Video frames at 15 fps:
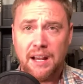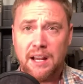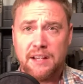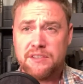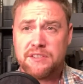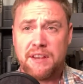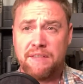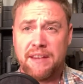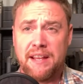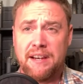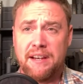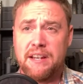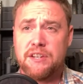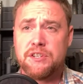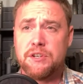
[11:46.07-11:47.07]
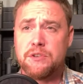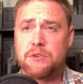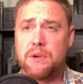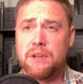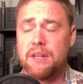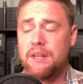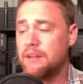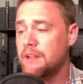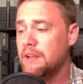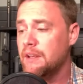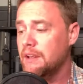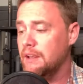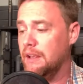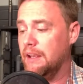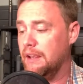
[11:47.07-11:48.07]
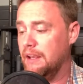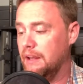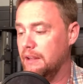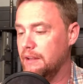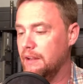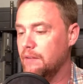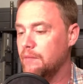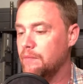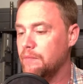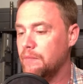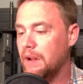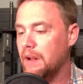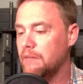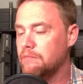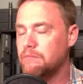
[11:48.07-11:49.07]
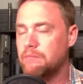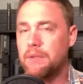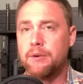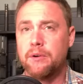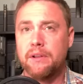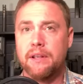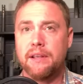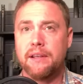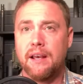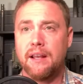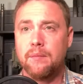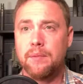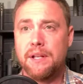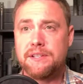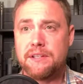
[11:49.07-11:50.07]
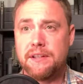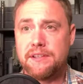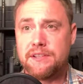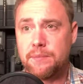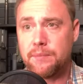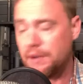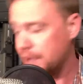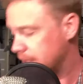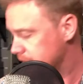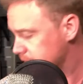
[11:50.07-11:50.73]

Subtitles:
just haven't had any issues with it. And I've been really kind of pleasantly surprised